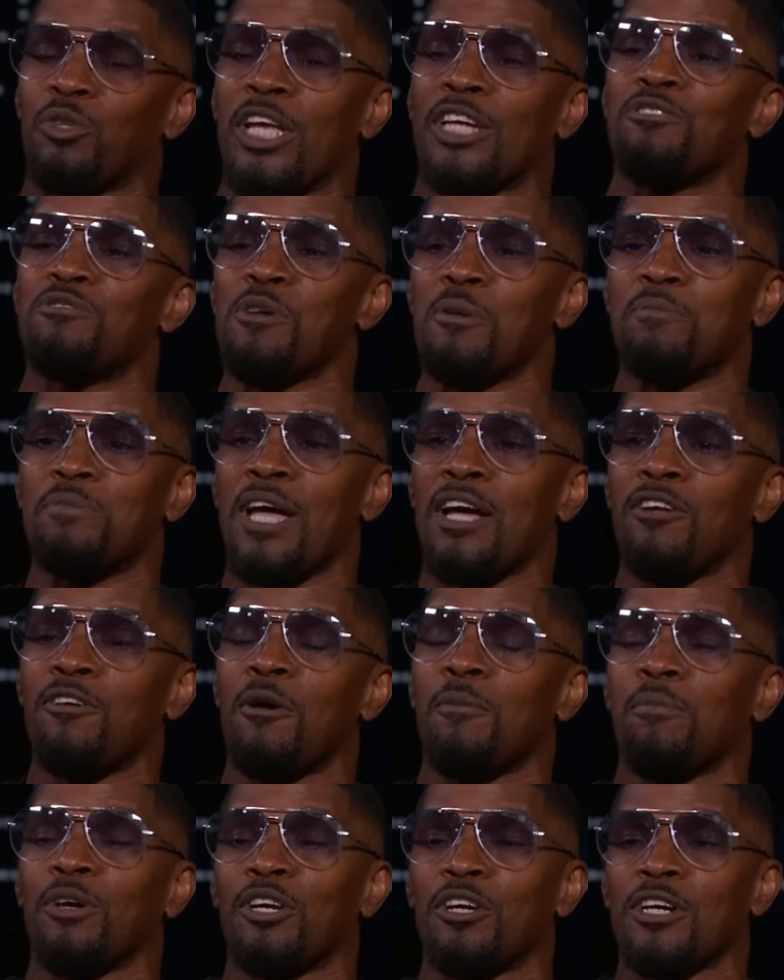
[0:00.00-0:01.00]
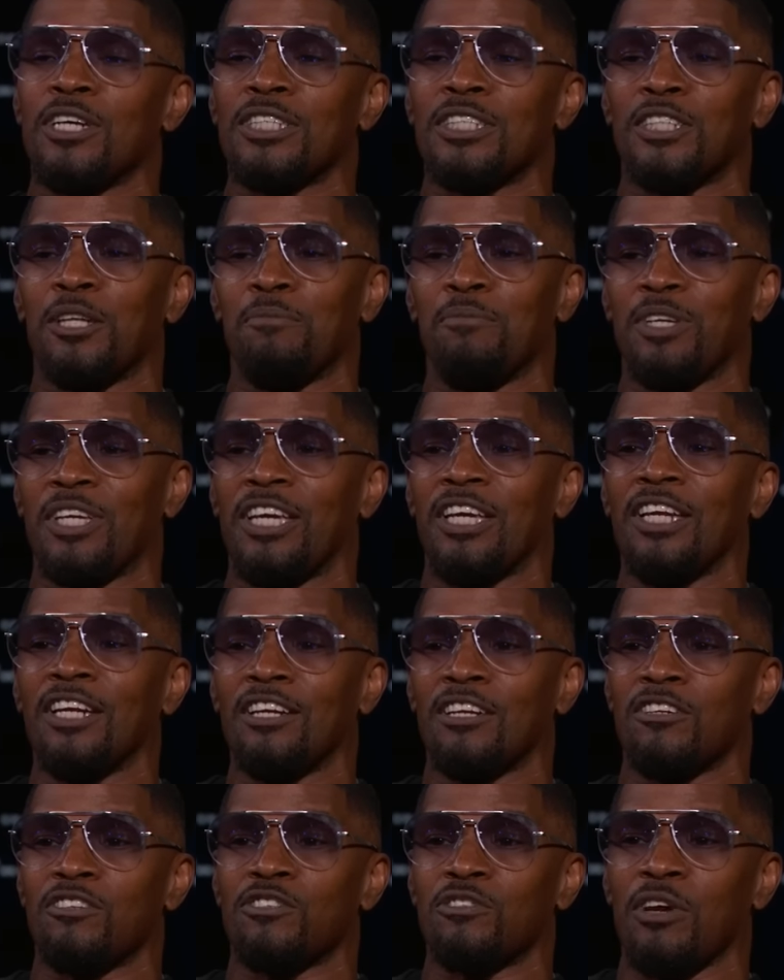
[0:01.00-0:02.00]
they tripped out on because at the
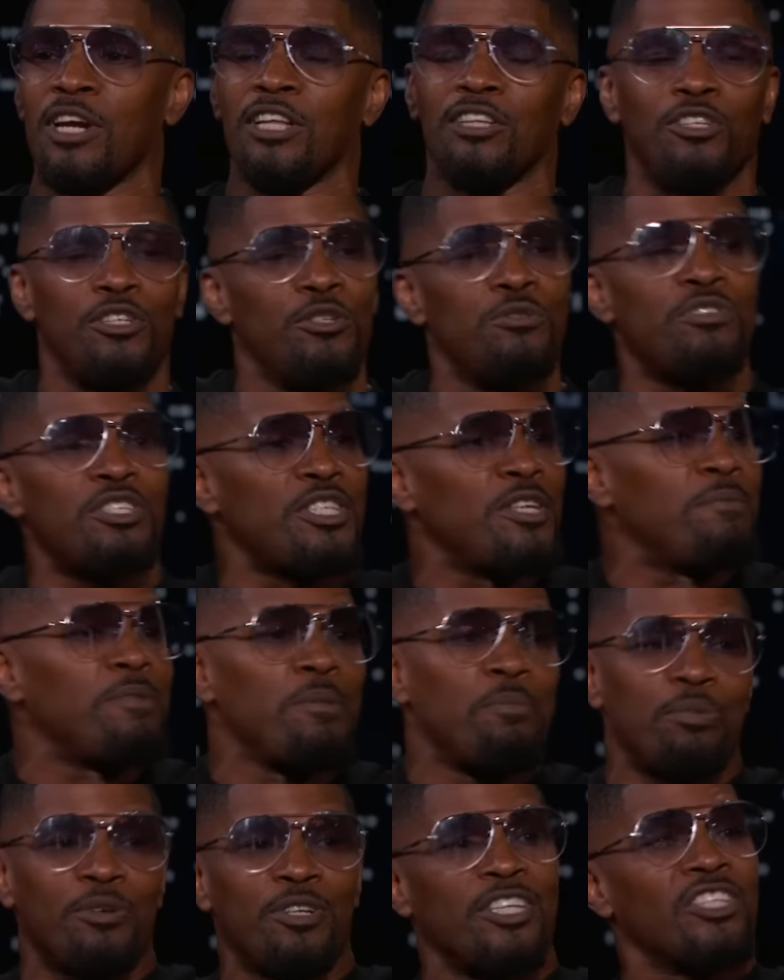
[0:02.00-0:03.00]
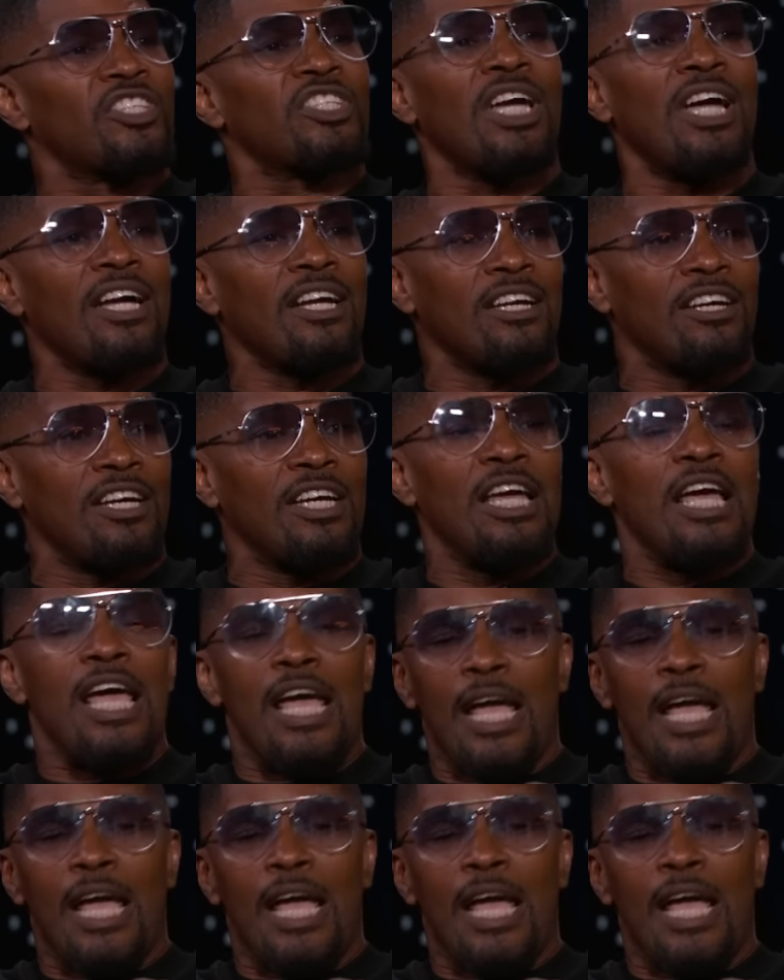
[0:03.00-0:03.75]
beginning of the trailer, you see me pull a shotgun